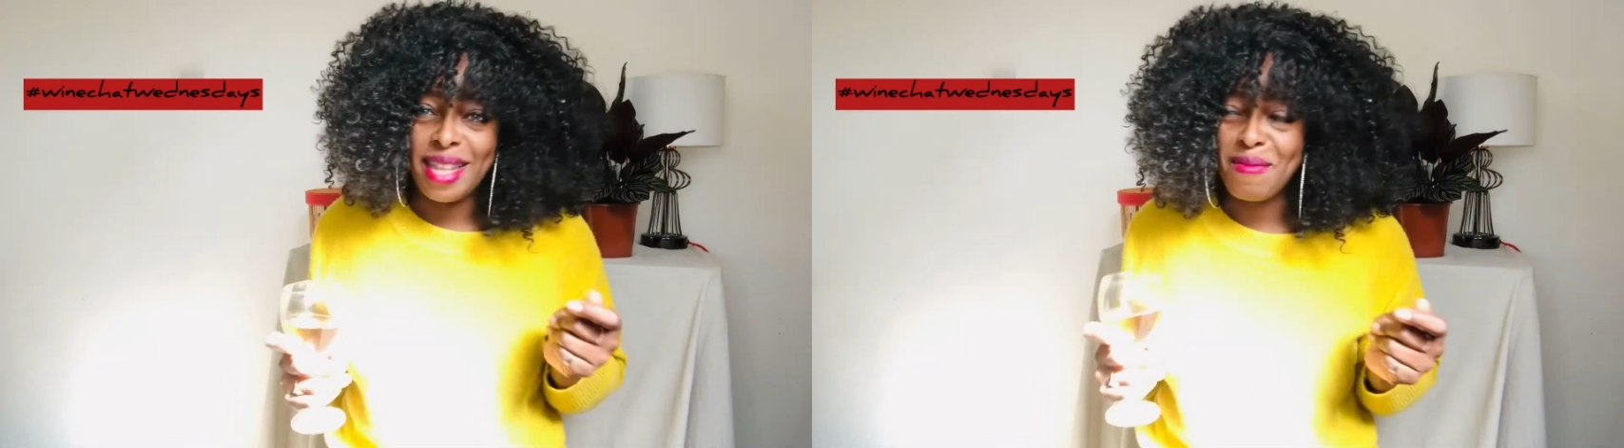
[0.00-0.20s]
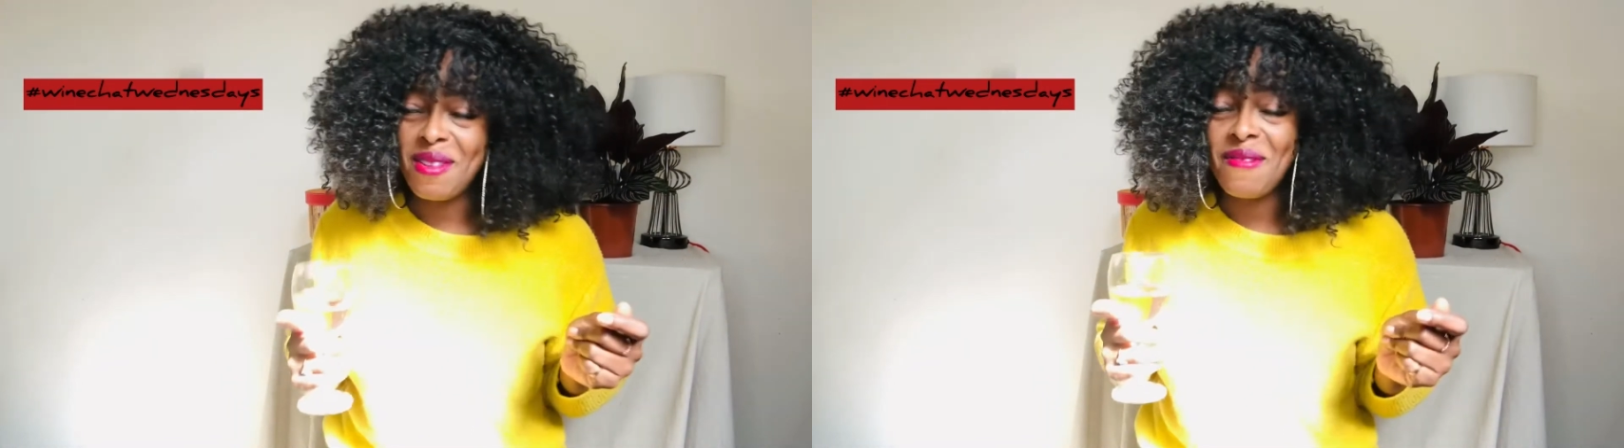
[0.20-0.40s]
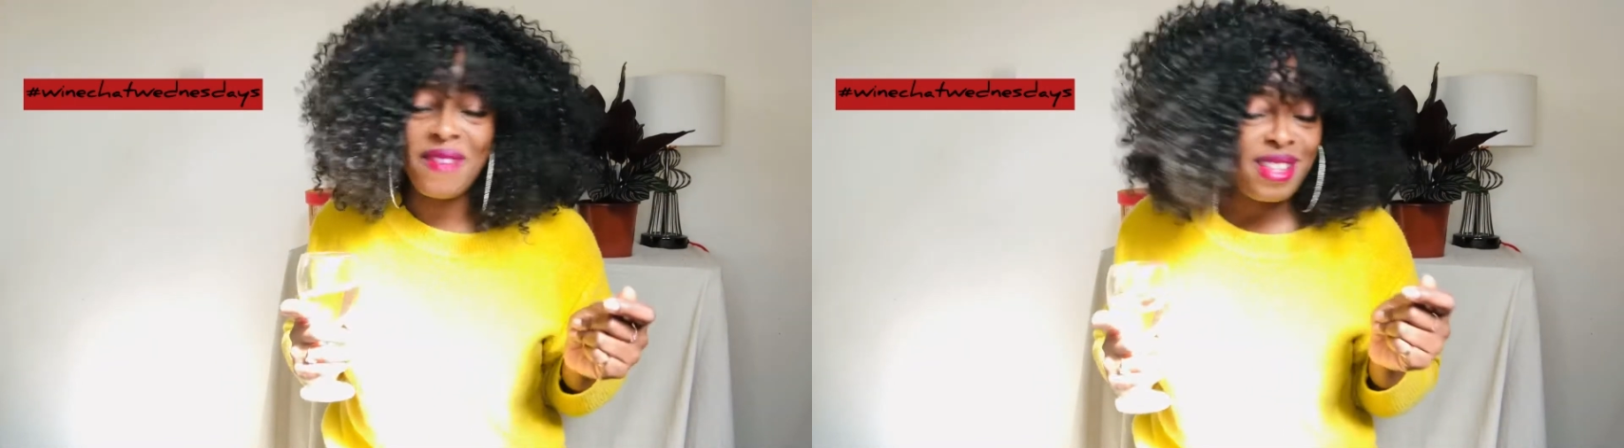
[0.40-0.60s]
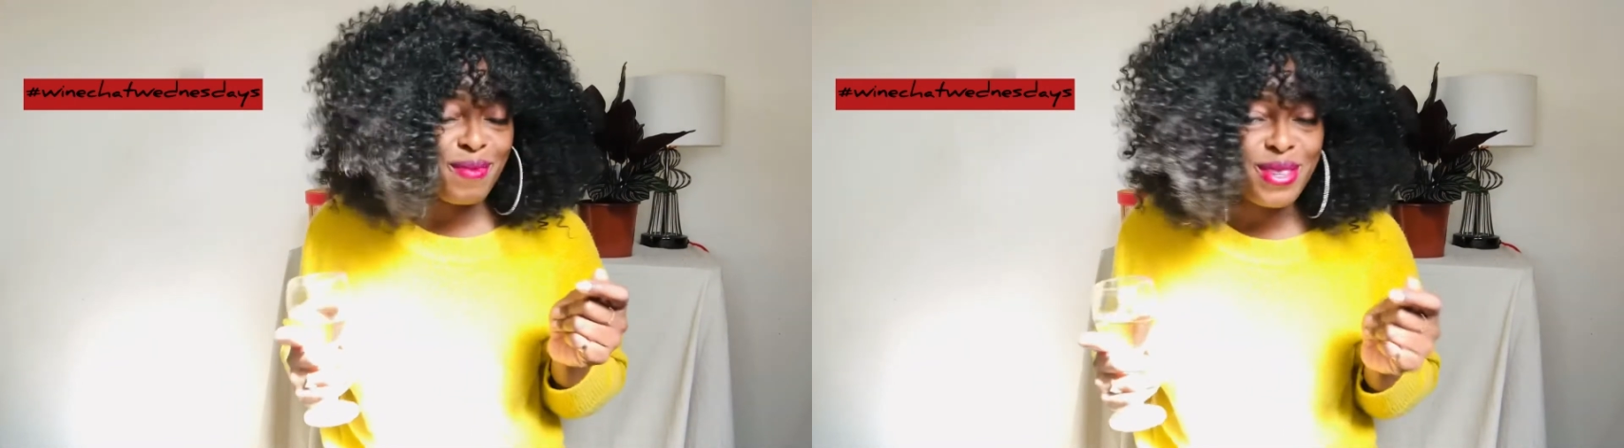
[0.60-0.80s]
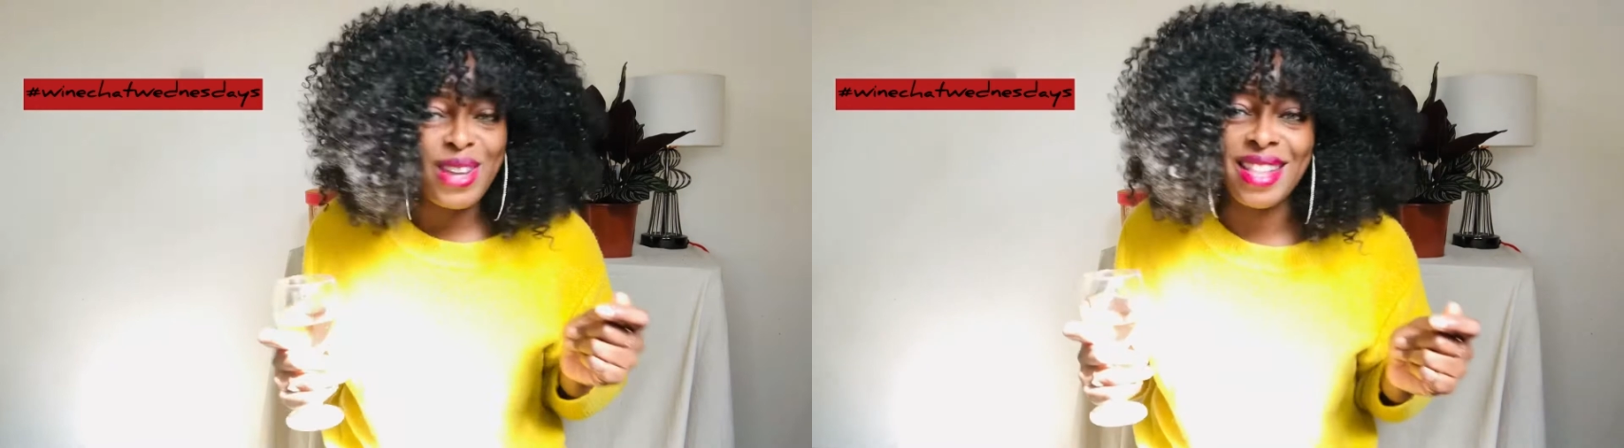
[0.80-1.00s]
I'm going to find
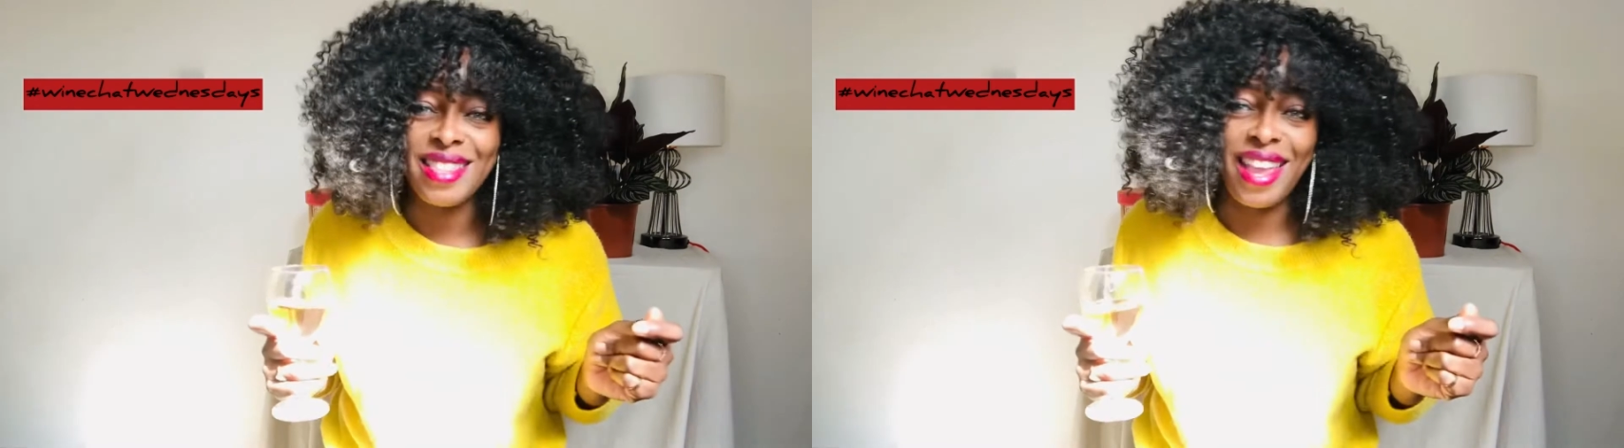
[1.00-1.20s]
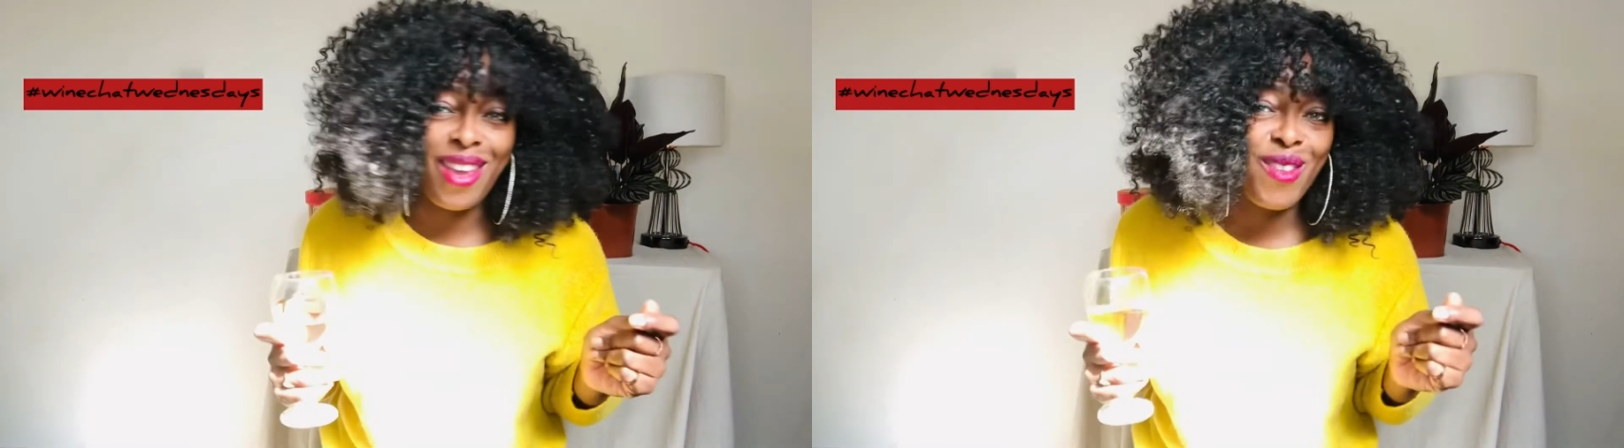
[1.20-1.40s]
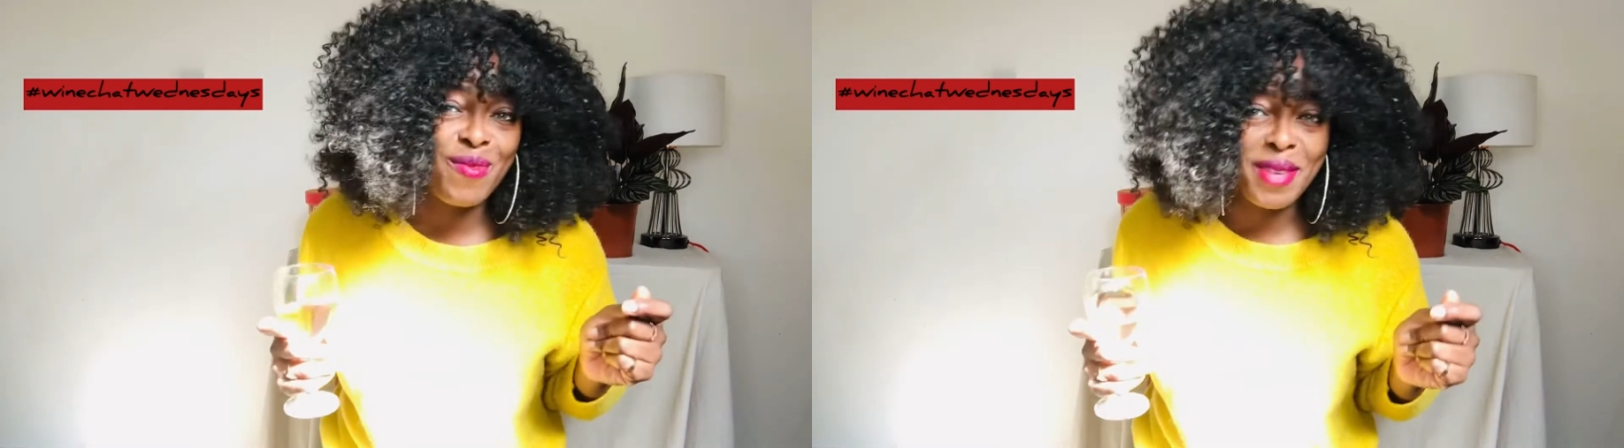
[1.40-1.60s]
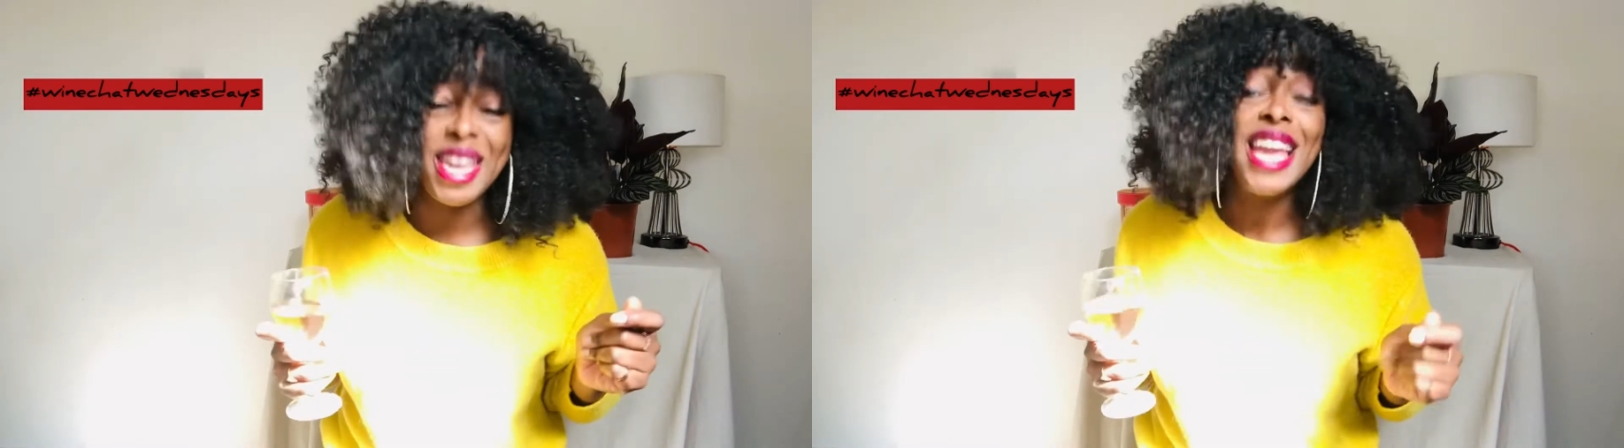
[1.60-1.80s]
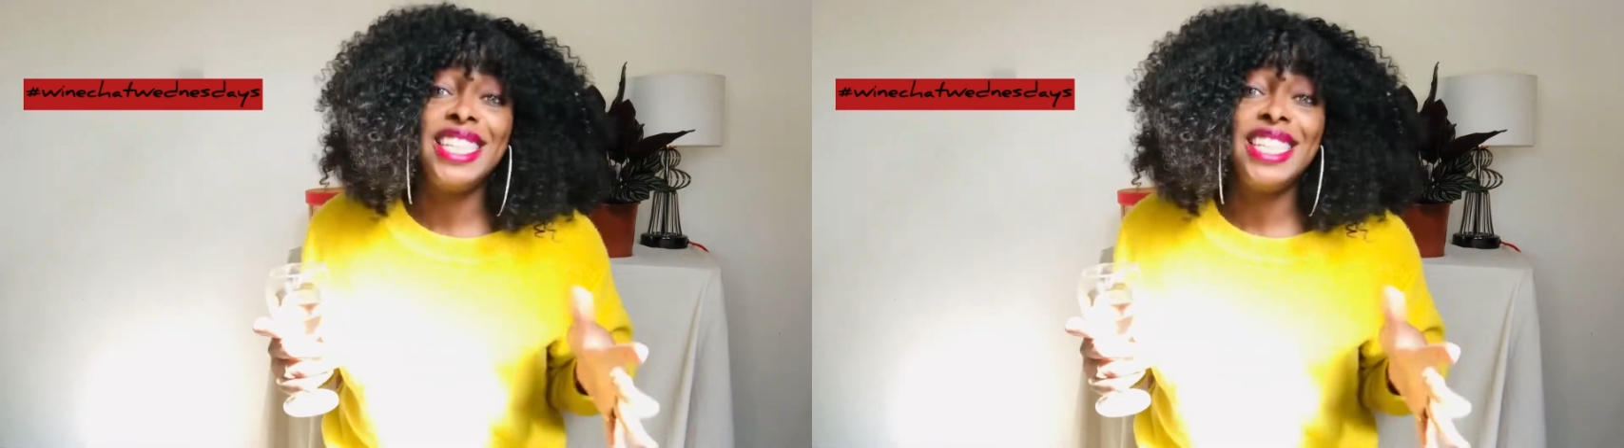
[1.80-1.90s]
somebody who can take care of me.